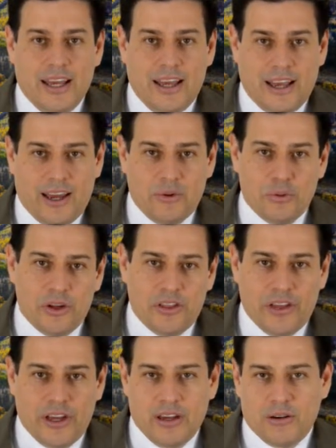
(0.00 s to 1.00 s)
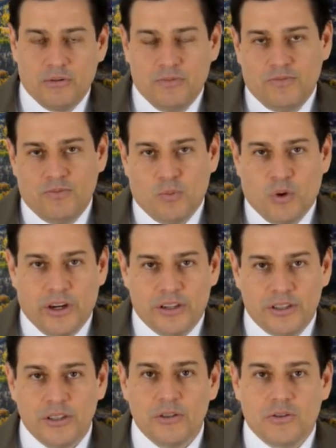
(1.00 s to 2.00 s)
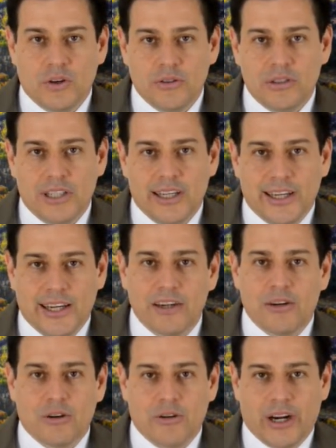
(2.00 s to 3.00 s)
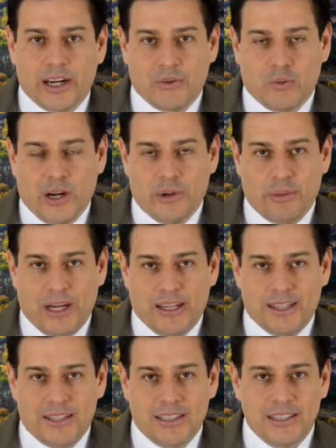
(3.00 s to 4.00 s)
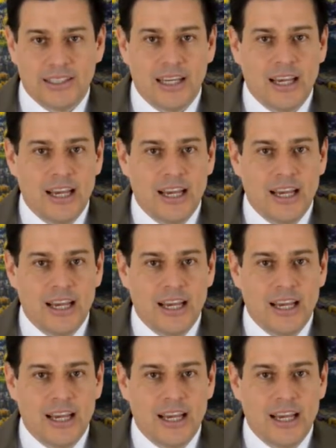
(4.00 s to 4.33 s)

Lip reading: and with one or two grossly incorrect white balances.